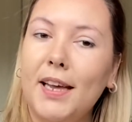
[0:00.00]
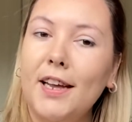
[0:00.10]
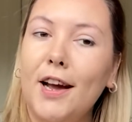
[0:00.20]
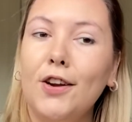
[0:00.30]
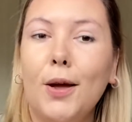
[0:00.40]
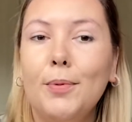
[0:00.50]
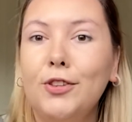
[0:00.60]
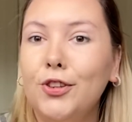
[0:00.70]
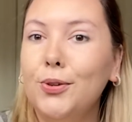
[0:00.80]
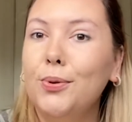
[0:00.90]
and I will
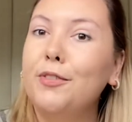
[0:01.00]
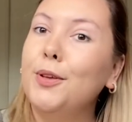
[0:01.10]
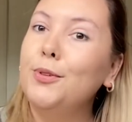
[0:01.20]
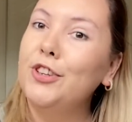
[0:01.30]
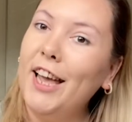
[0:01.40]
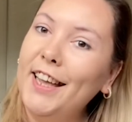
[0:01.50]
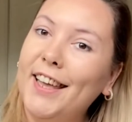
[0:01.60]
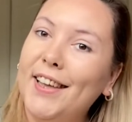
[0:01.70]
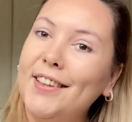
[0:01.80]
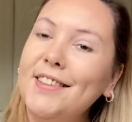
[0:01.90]
do a few
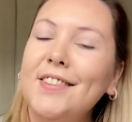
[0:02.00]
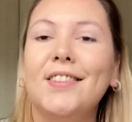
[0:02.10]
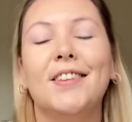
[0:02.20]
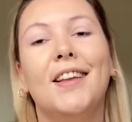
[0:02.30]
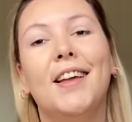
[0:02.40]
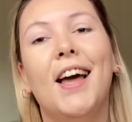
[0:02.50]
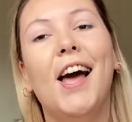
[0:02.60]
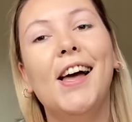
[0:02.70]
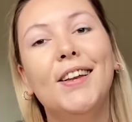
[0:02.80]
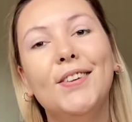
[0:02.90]
check-ins
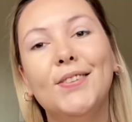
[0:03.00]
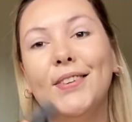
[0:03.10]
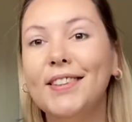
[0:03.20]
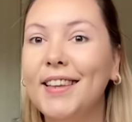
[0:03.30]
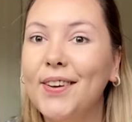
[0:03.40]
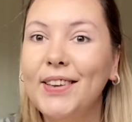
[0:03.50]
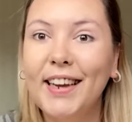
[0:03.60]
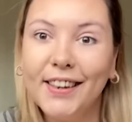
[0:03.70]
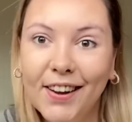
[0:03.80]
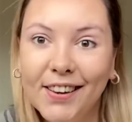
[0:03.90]
and we'll see how we get
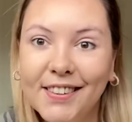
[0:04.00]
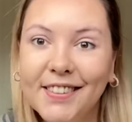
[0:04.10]
on.